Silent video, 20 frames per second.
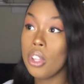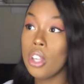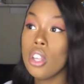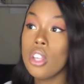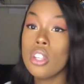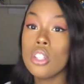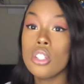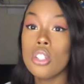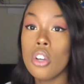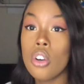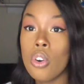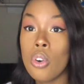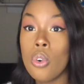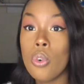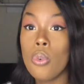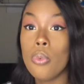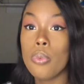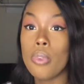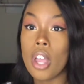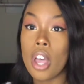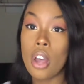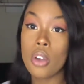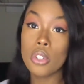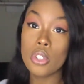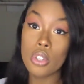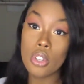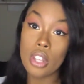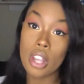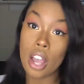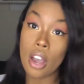So I'll show
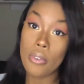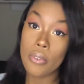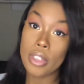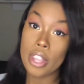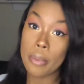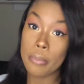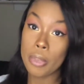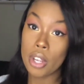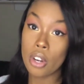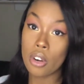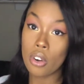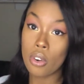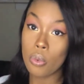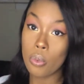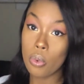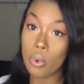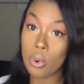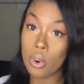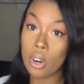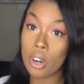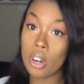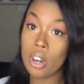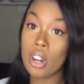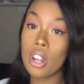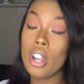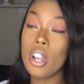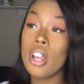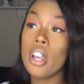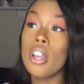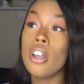you the outfit that me and her wore.
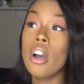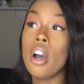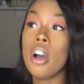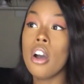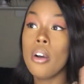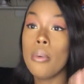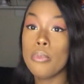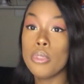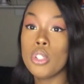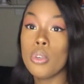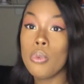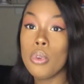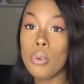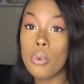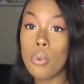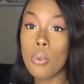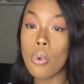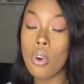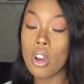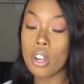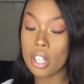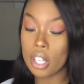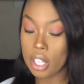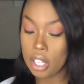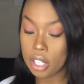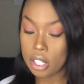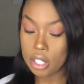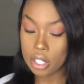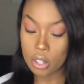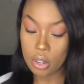So we were walking
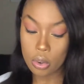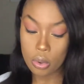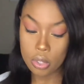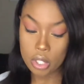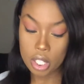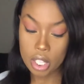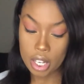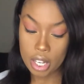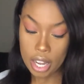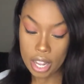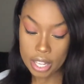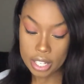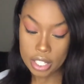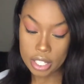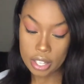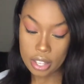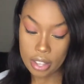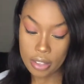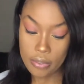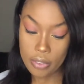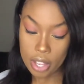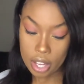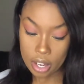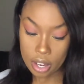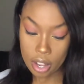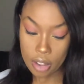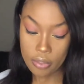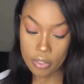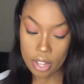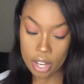to go to the next event
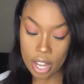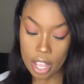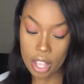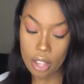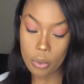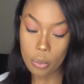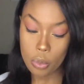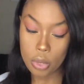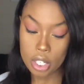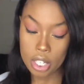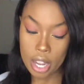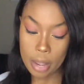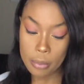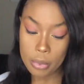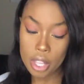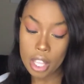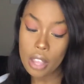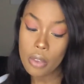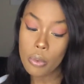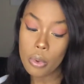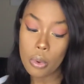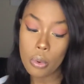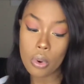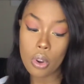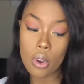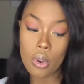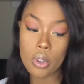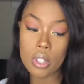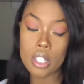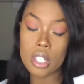of the night, which I believe we were
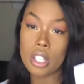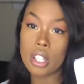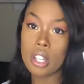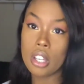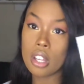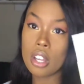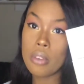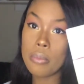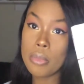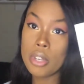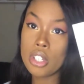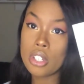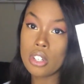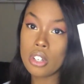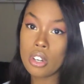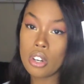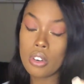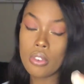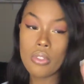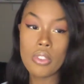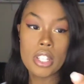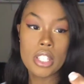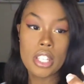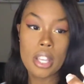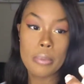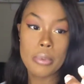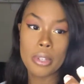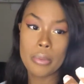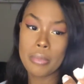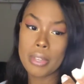going to the commissioner
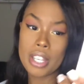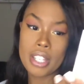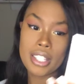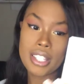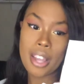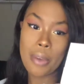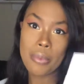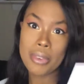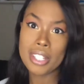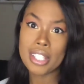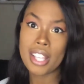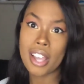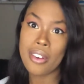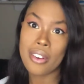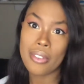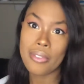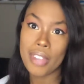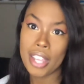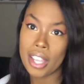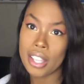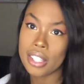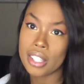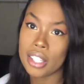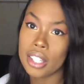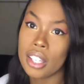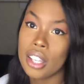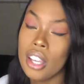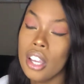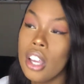reception because that one sounded fancy.